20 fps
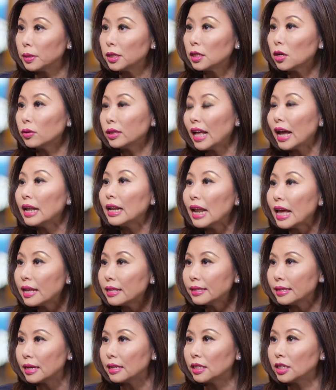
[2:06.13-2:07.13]
So that
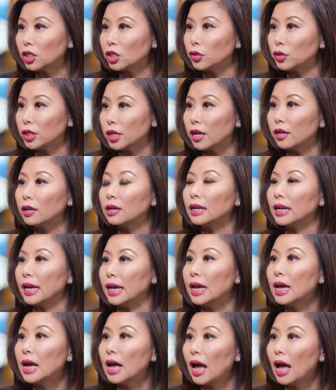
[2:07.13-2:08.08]
lends us to generally